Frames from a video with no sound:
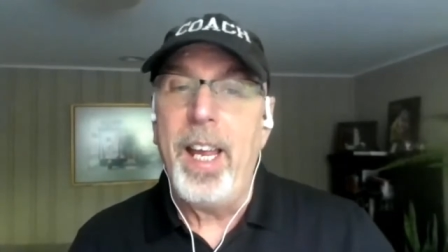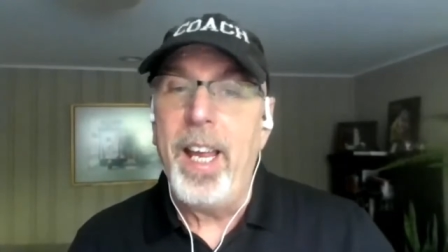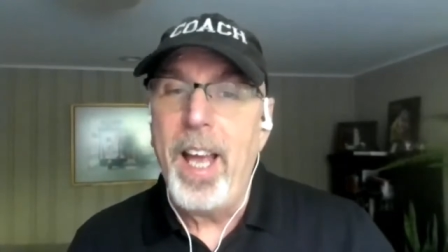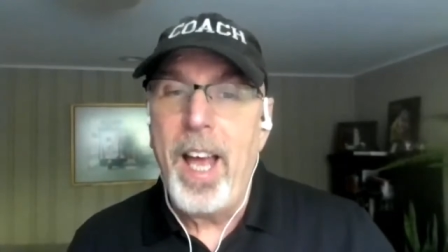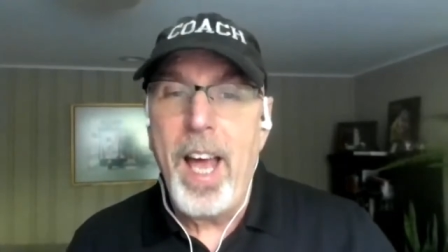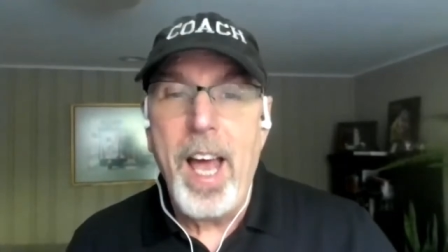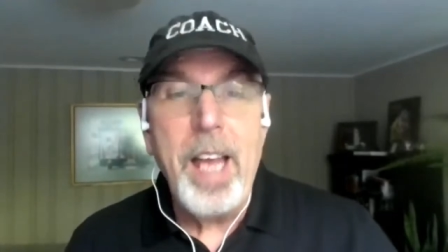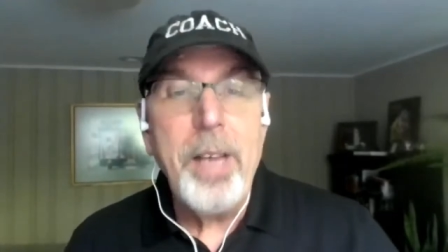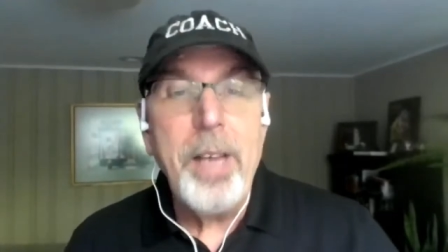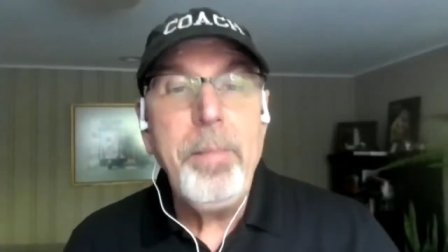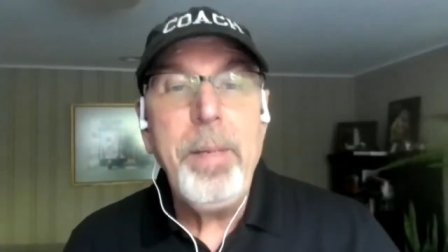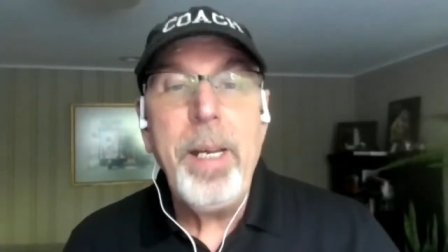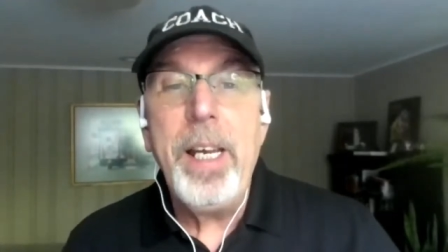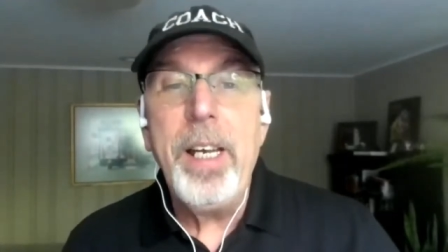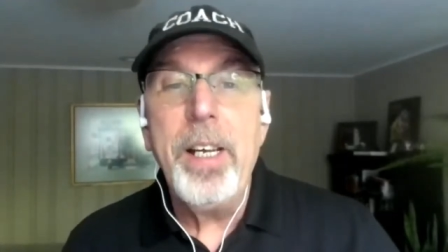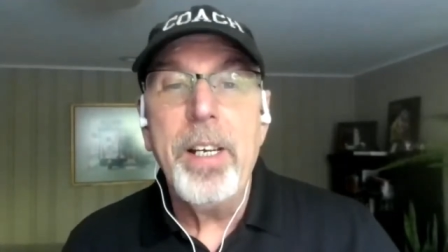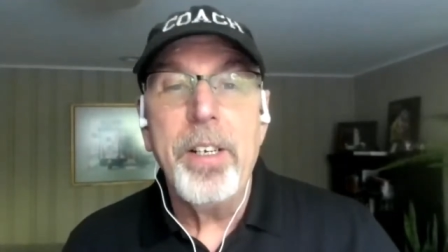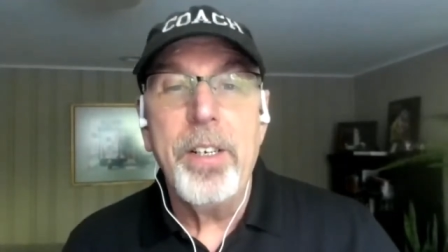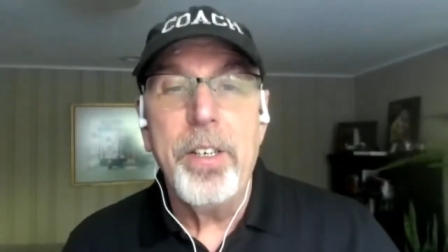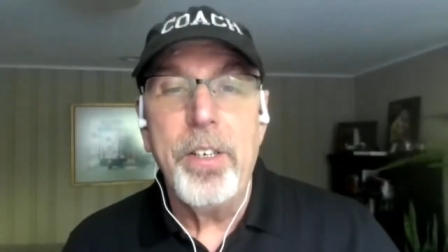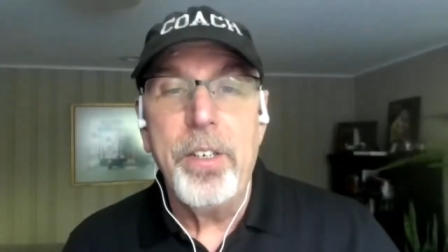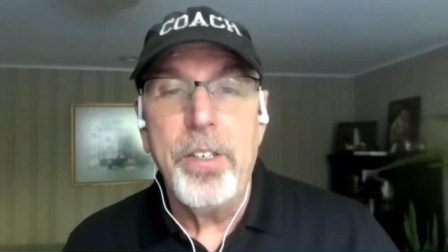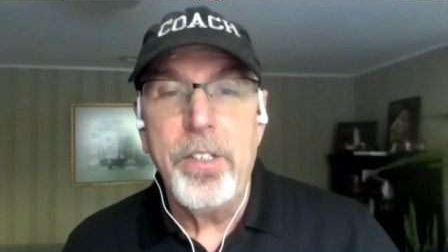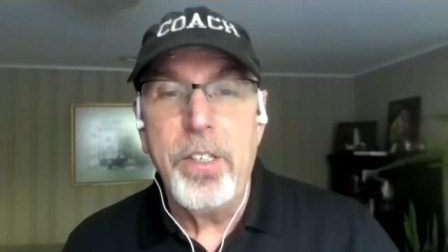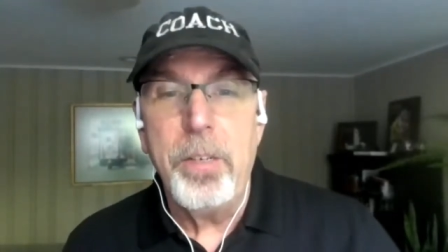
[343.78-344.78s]
I'm
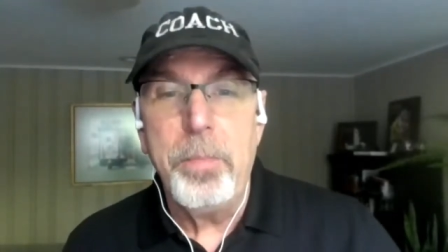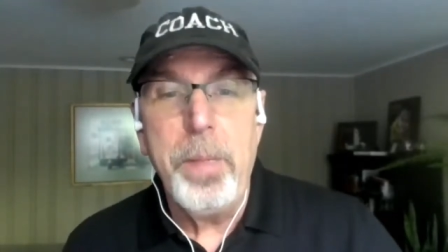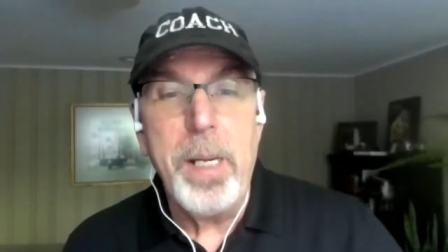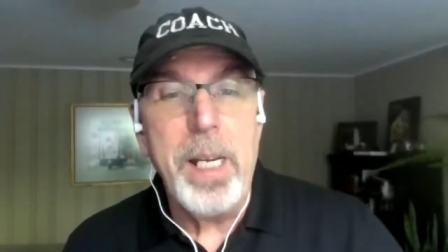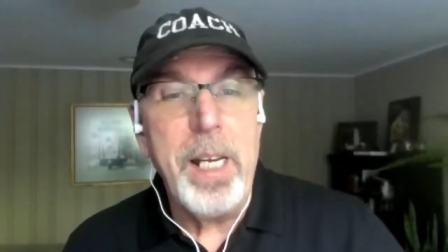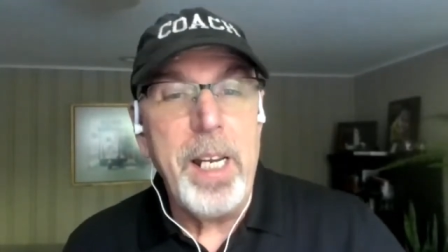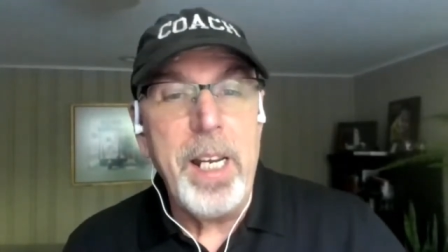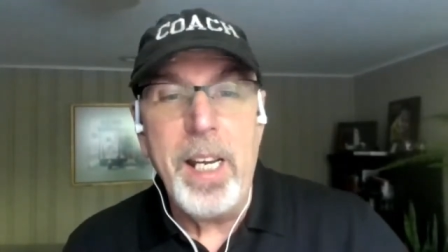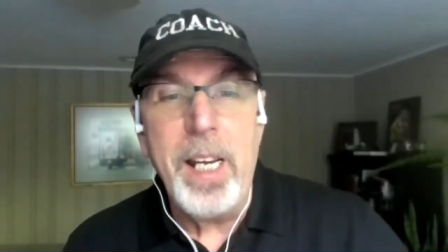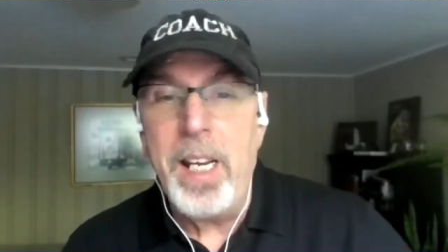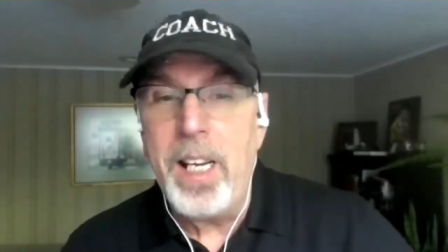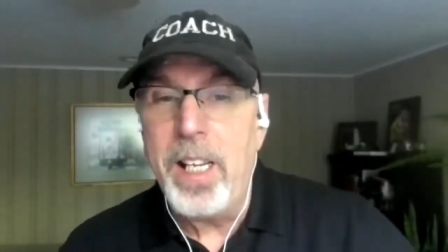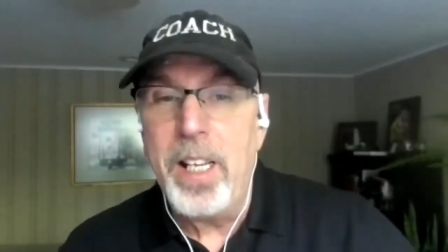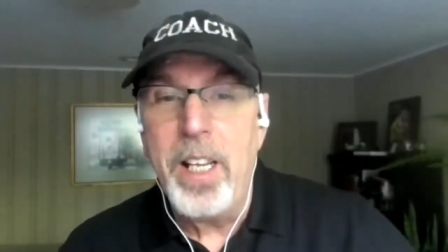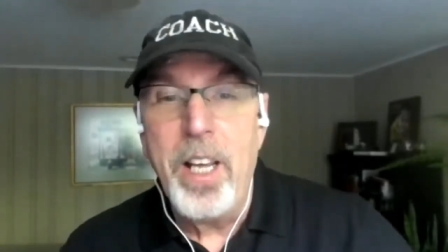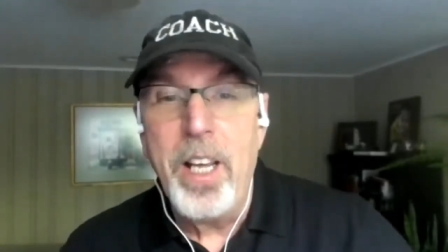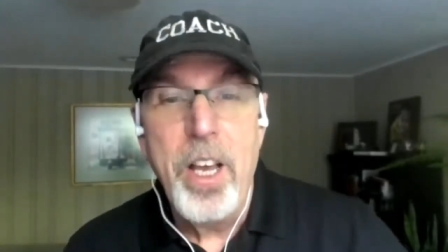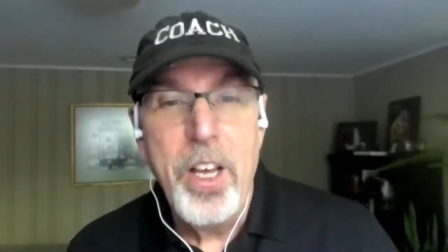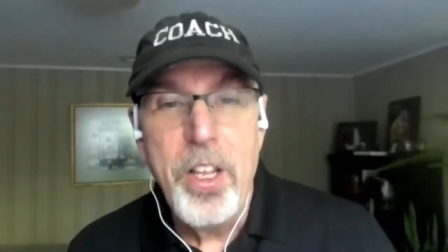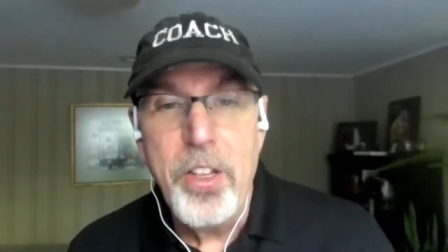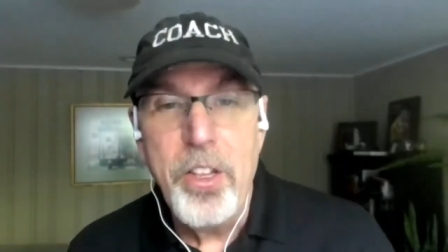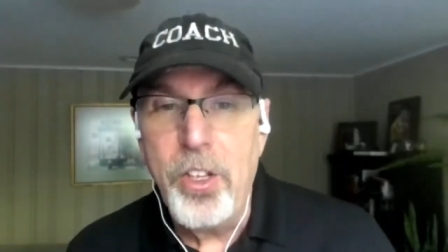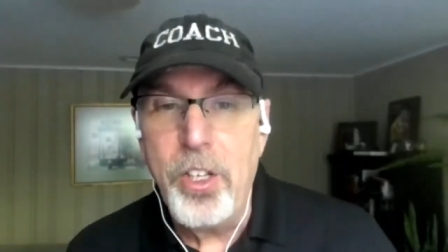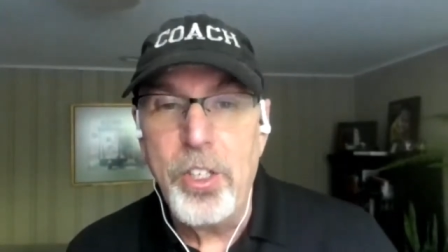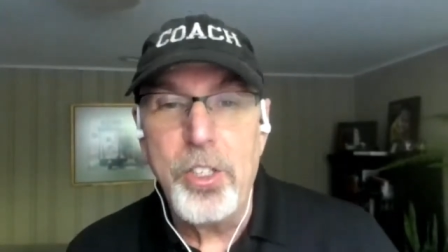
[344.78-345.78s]
here to be
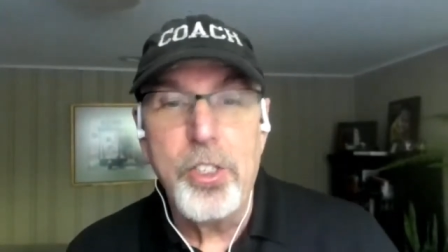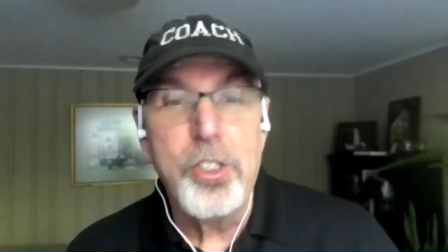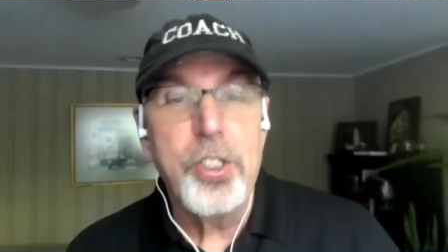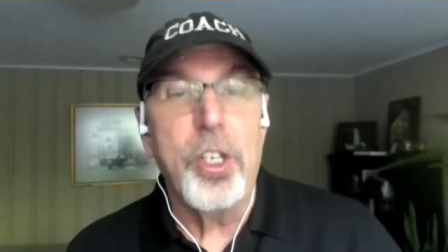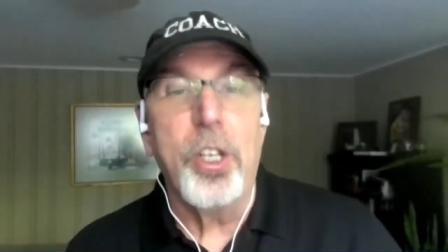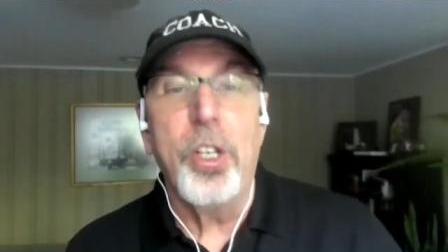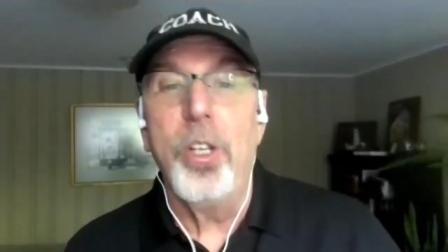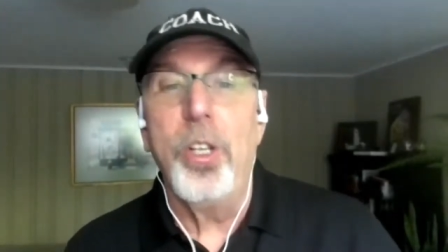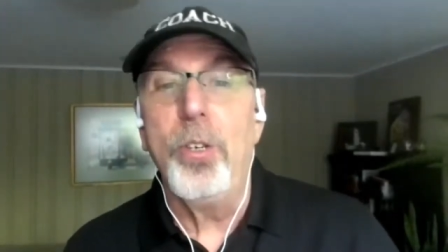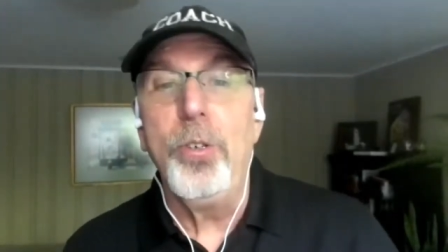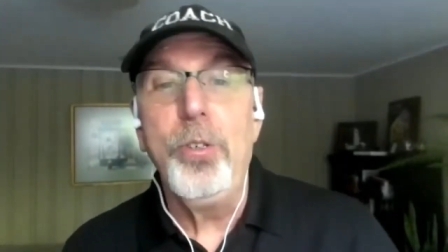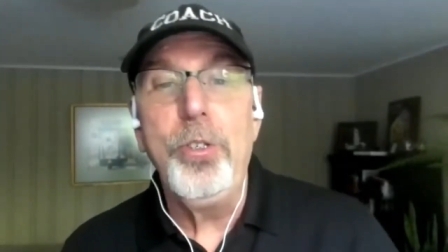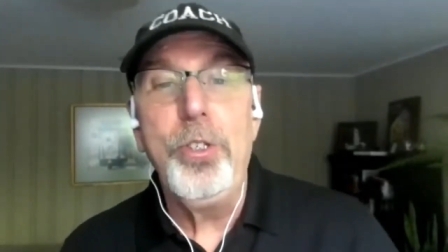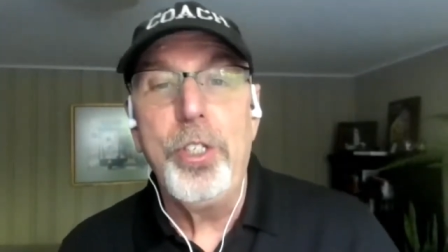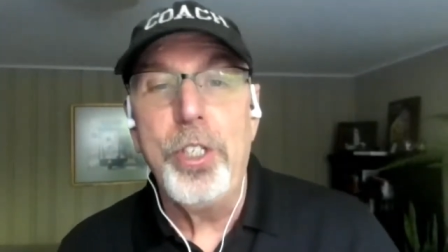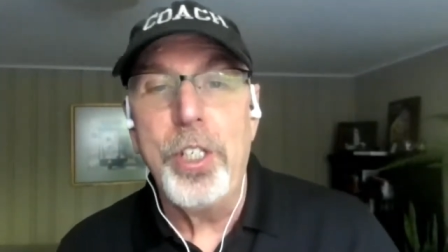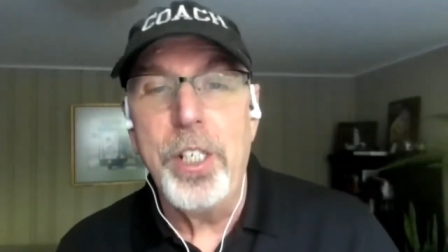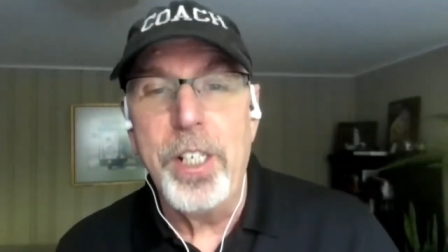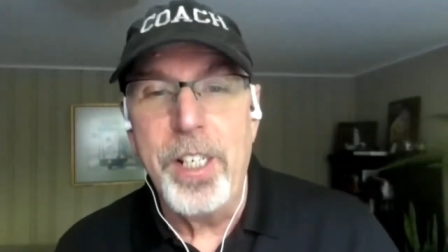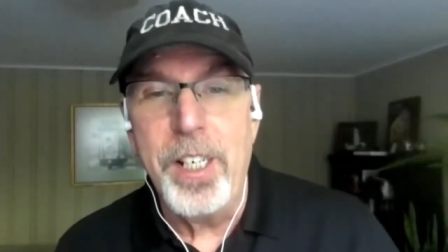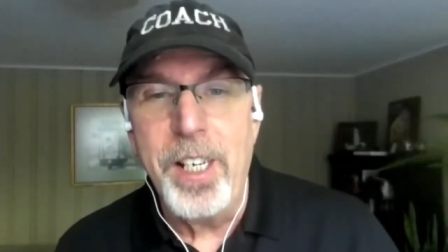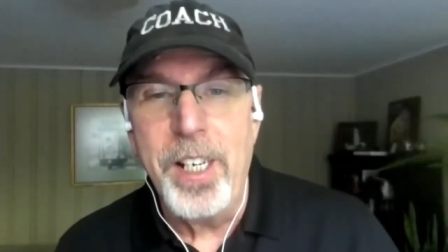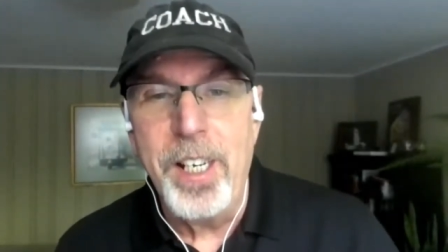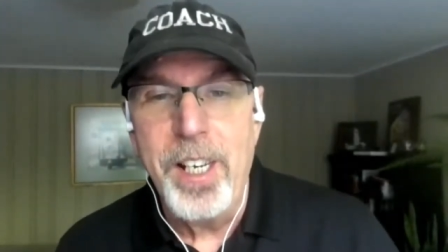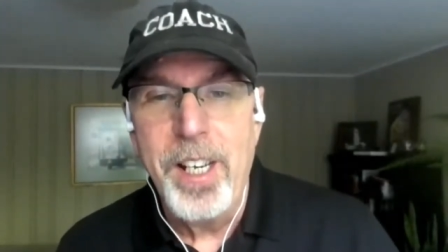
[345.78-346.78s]
the
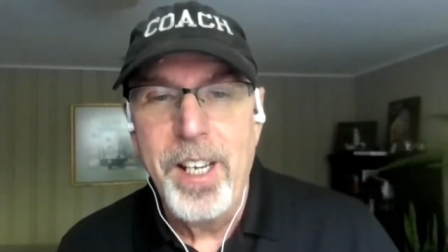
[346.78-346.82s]
solution.